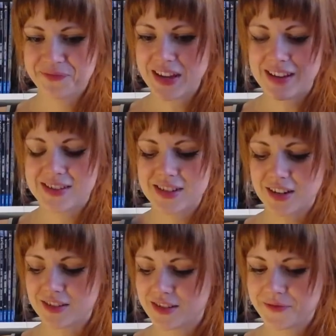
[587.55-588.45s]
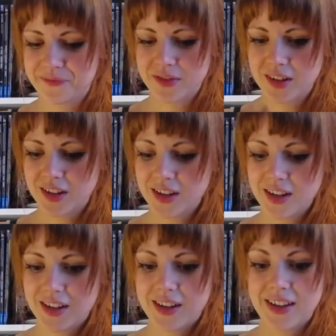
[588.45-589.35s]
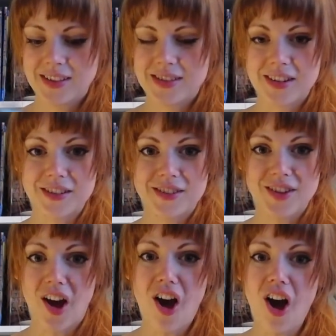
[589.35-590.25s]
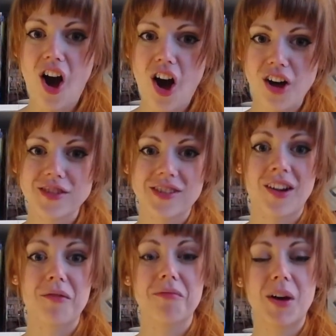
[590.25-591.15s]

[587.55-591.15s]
It's just it's just awesome.